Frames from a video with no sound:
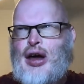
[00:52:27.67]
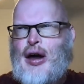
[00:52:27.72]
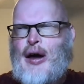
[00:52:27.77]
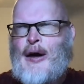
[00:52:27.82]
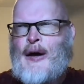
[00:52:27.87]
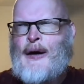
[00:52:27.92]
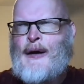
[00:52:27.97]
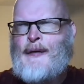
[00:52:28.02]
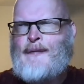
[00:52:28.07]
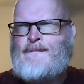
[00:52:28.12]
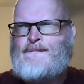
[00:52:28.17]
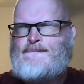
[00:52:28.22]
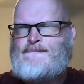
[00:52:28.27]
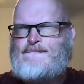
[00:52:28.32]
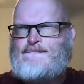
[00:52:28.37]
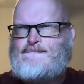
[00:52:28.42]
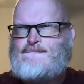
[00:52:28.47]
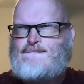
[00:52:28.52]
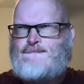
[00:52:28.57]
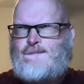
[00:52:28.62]

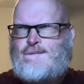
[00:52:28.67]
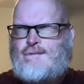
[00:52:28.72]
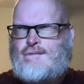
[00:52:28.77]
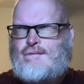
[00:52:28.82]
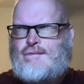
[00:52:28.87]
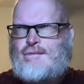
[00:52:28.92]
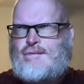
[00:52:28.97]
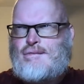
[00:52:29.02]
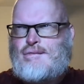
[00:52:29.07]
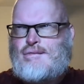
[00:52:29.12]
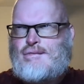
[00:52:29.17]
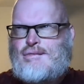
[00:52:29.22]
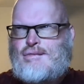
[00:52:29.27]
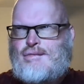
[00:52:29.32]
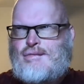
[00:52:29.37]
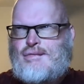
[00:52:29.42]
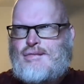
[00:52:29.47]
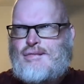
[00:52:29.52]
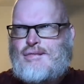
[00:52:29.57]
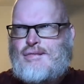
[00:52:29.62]

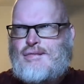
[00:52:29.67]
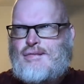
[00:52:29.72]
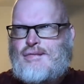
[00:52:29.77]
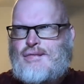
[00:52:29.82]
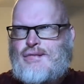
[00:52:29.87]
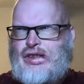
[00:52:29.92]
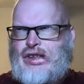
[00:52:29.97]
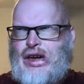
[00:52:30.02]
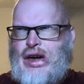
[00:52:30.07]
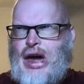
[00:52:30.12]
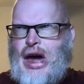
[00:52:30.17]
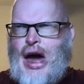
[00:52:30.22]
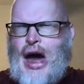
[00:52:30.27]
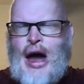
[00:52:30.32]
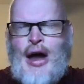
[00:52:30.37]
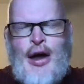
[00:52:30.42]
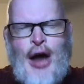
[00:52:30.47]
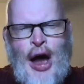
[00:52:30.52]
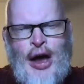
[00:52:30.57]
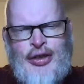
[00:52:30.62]

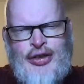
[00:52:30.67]
I